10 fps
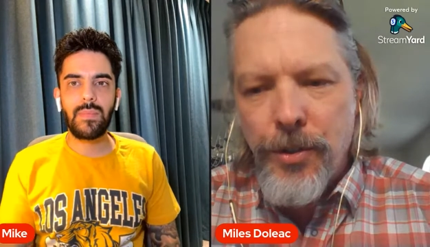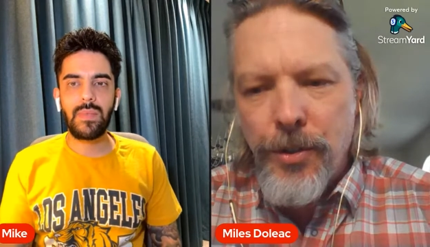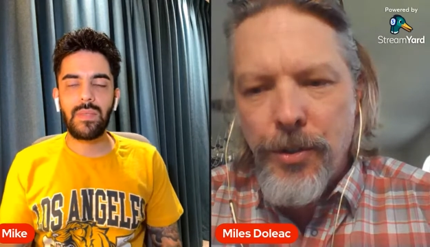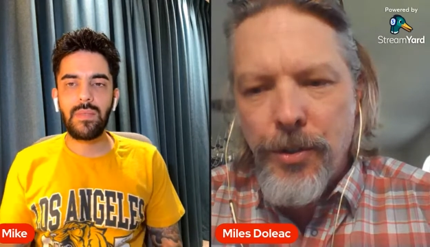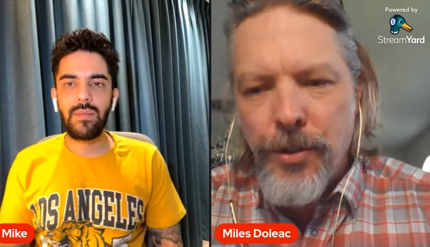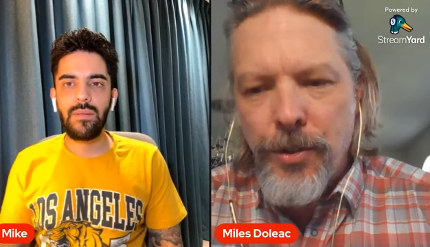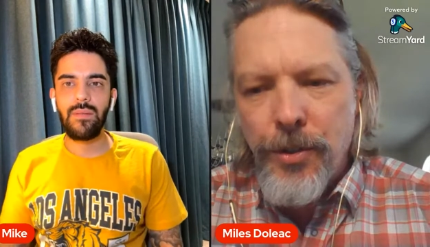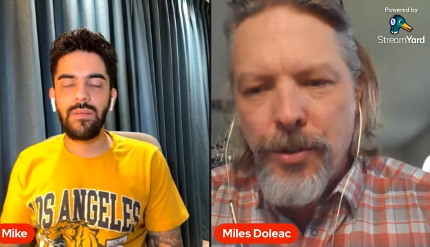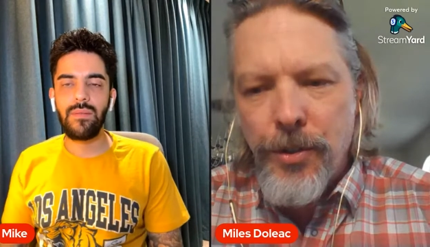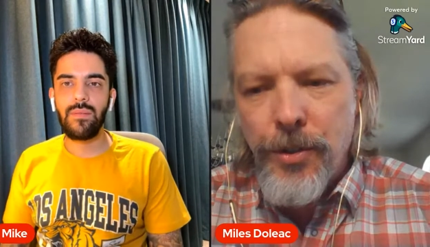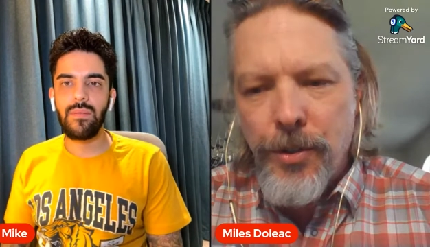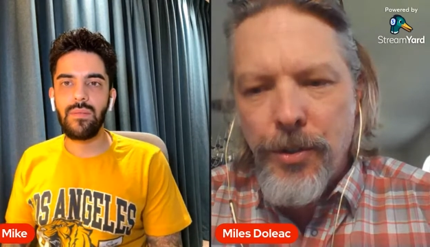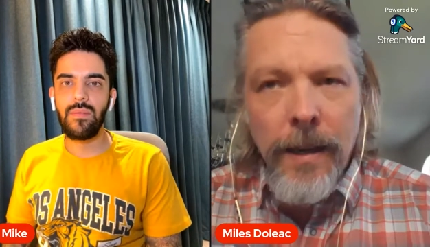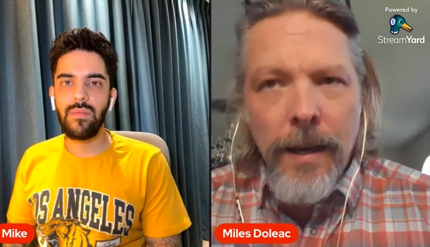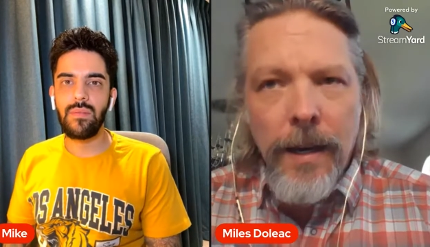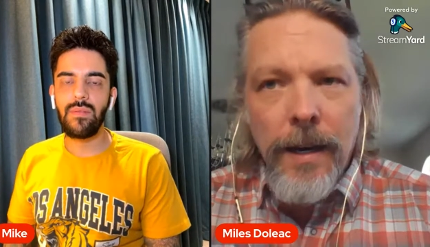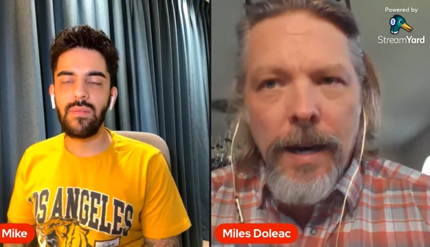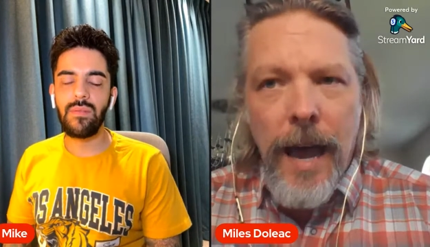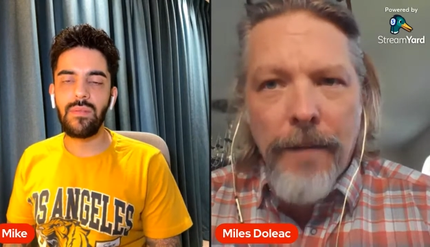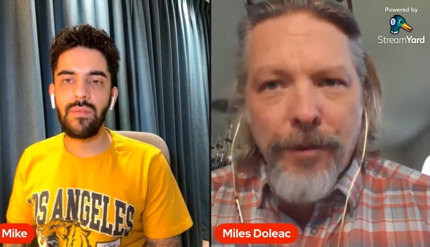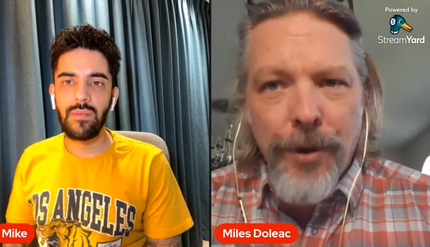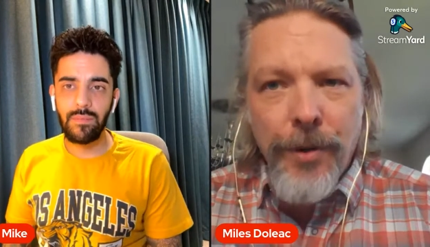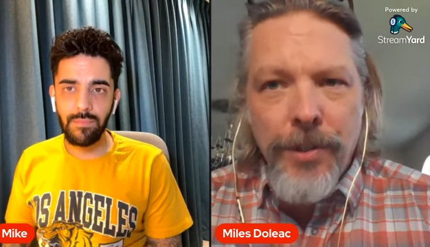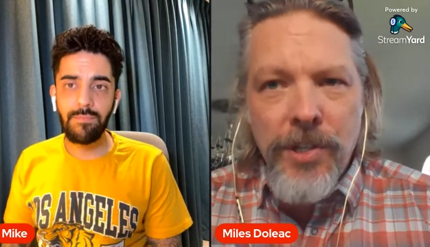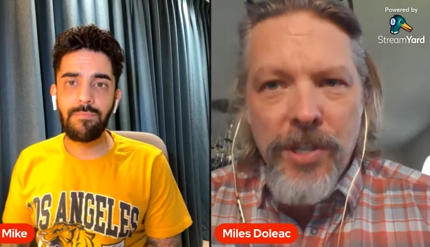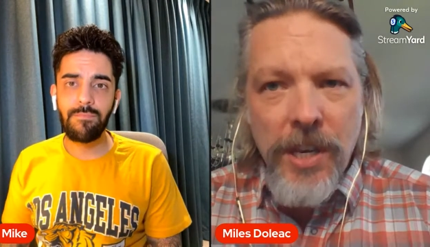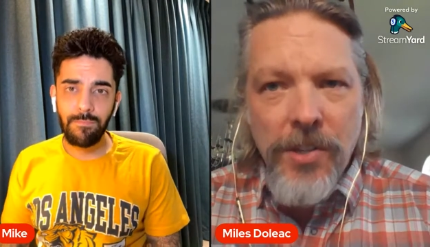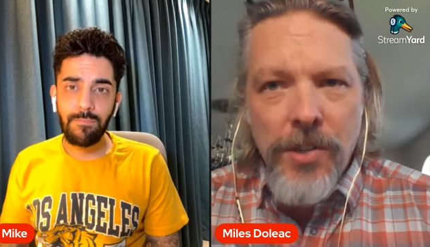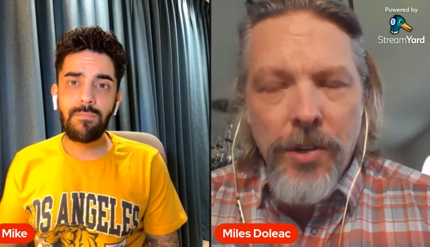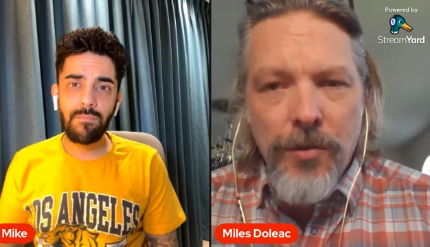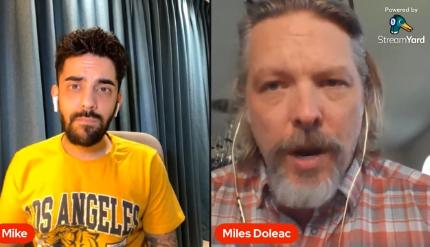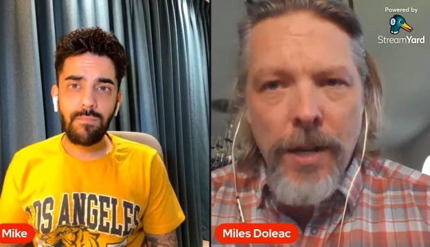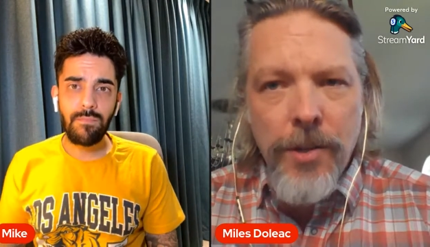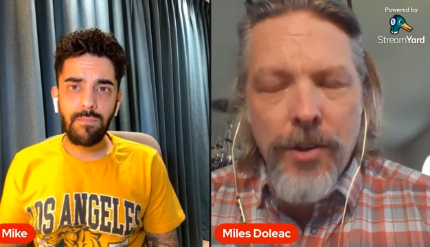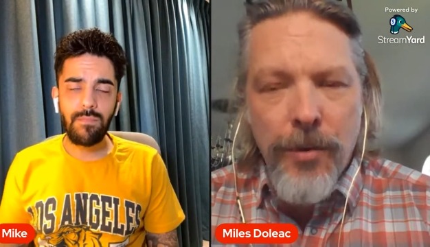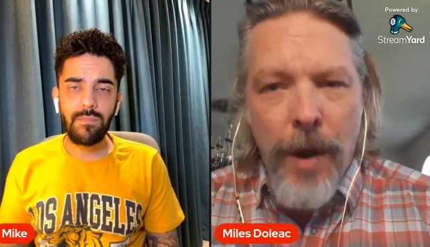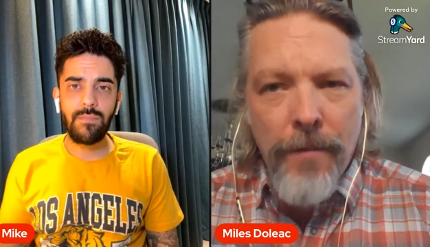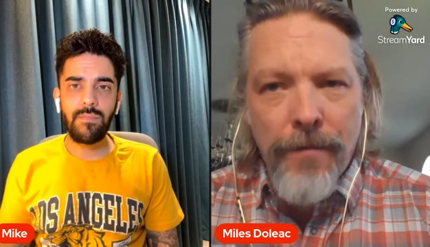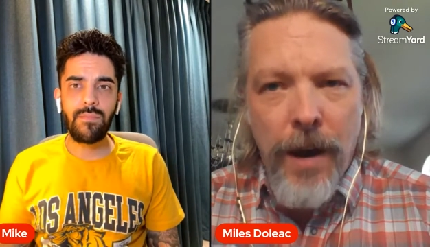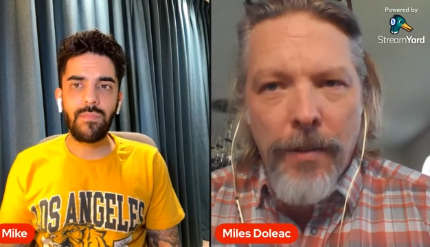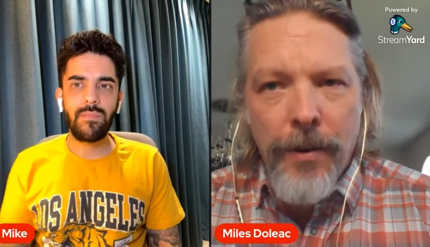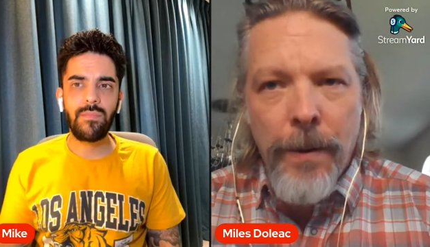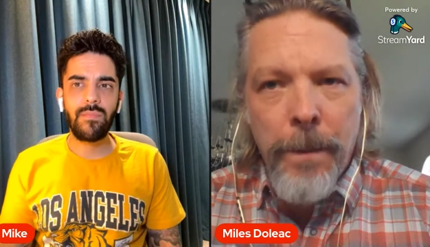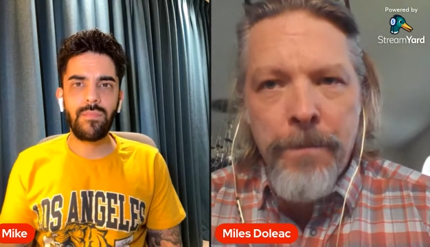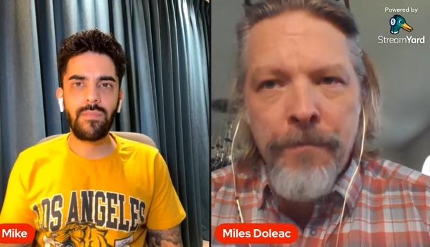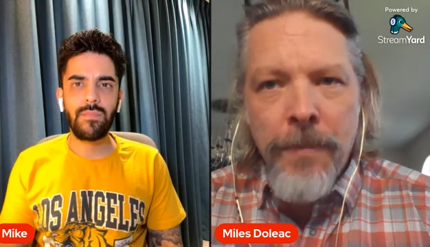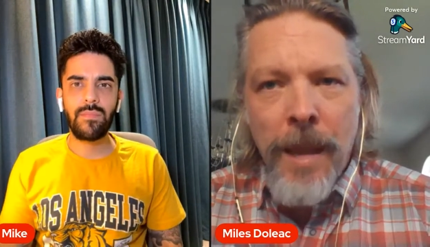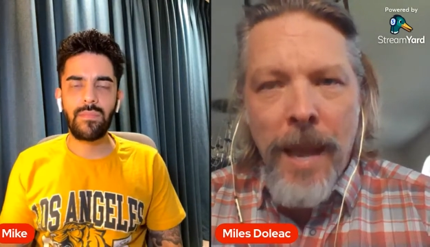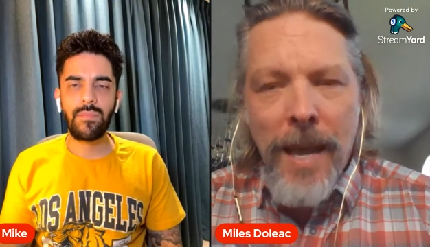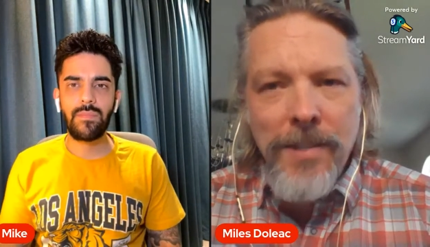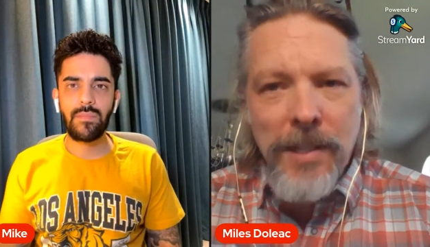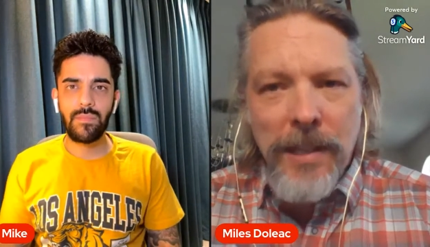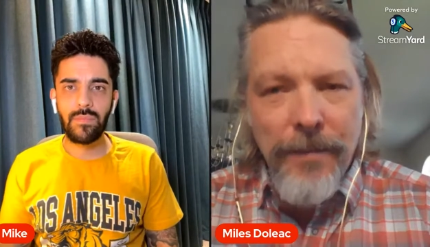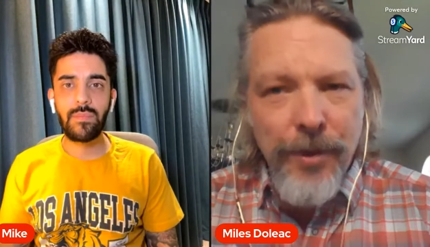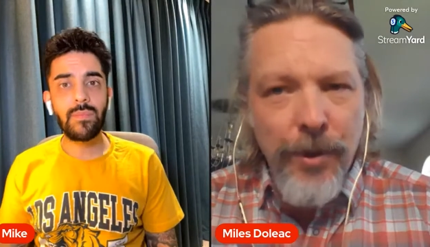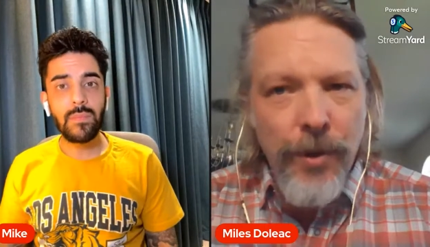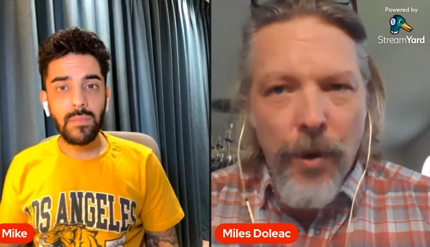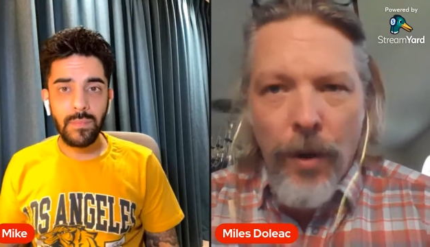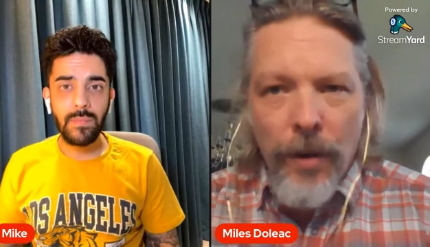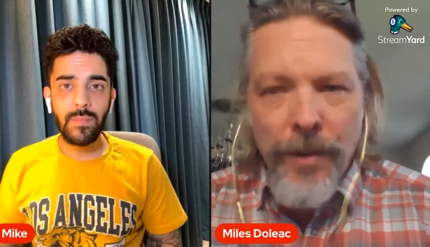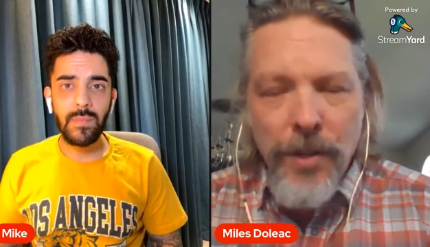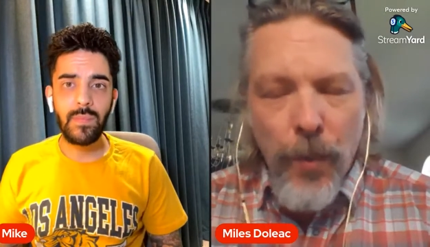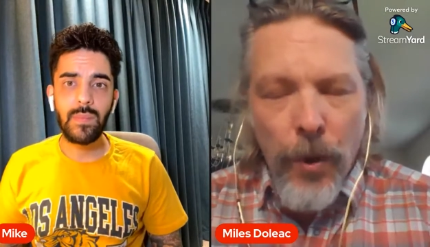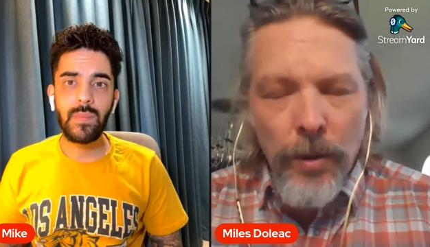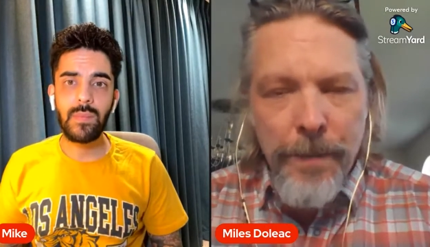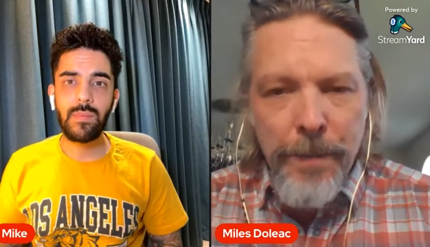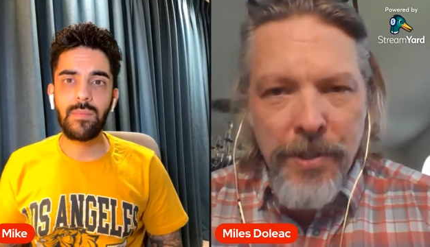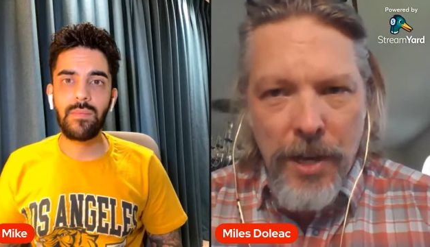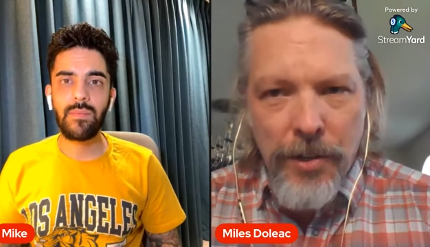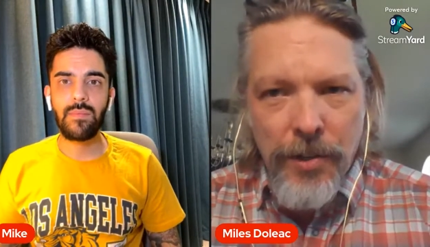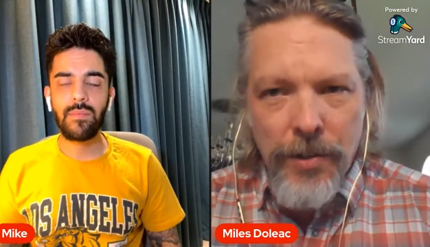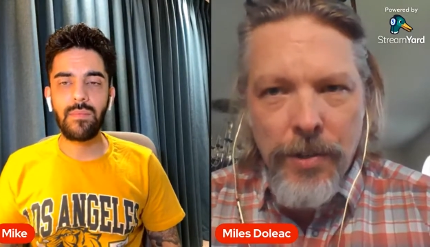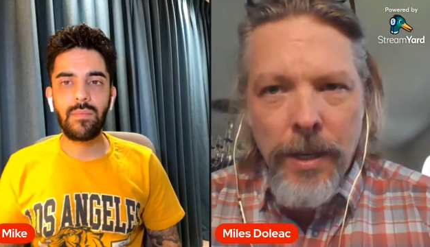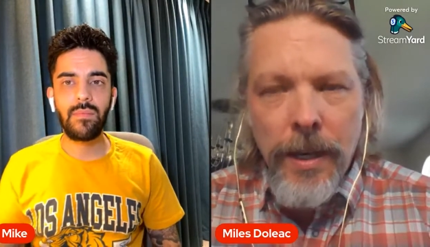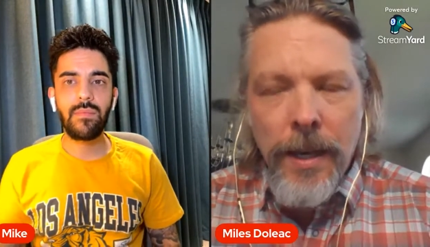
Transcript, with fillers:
Speaker 1: of Germany uh, after her deceased, estranged grandfather has left her all of his worldly possessions.